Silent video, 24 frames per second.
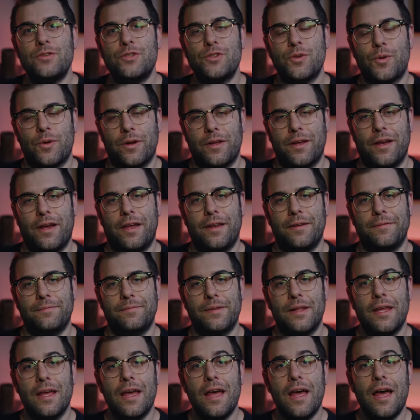shortcut.
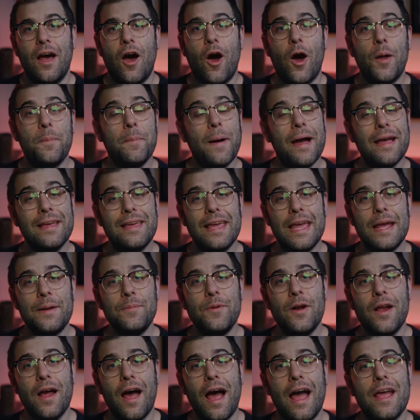On my
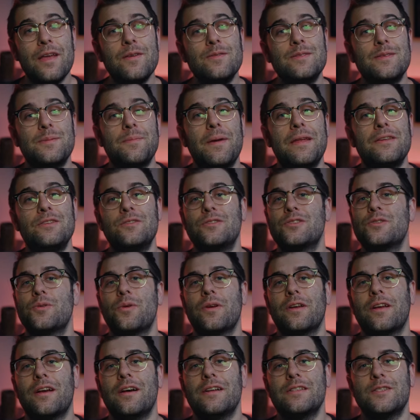camera, I use a menu
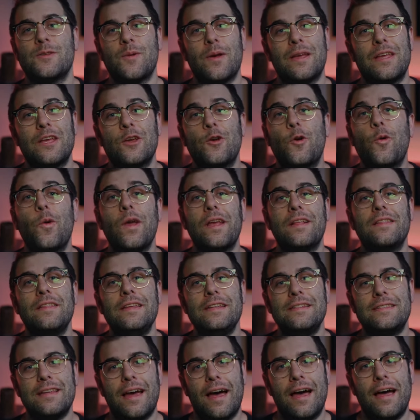shortcut so I can
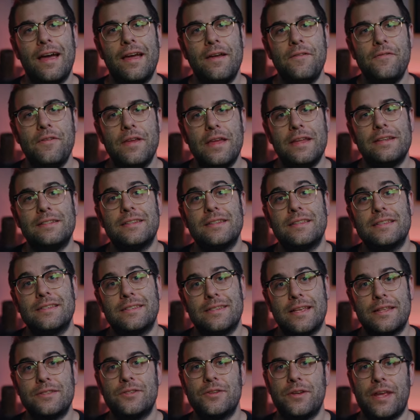quickly dive into the
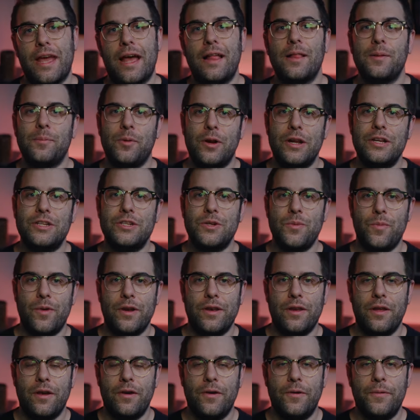sensor calibration
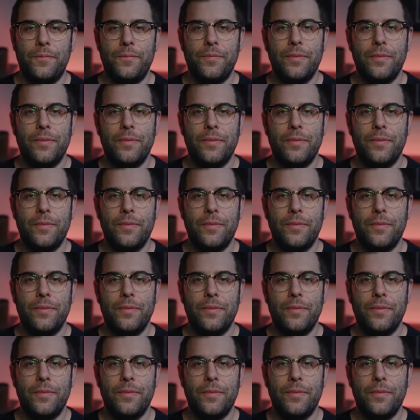window.